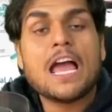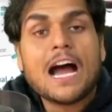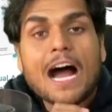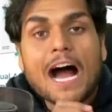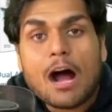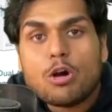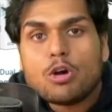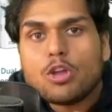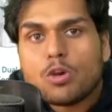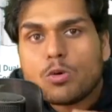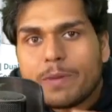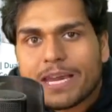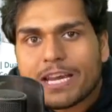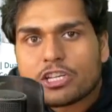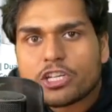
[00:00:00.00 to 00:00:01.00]
How do you
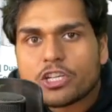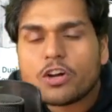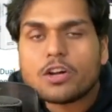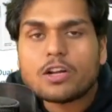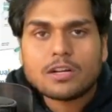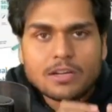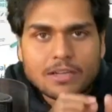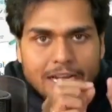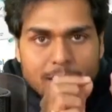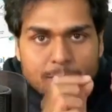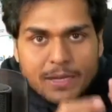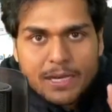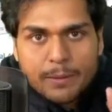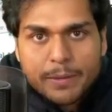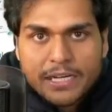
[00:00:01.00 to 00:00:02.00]
make sure, let me
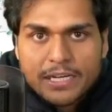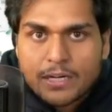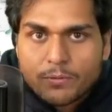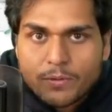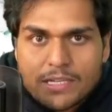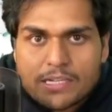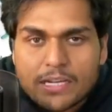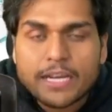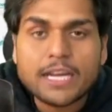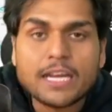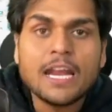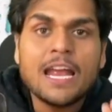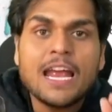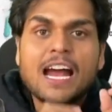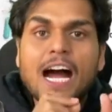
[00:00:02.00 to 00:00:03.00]
repeat it once again,
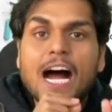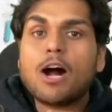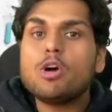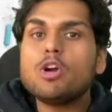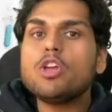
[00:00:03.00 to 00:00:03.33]
how do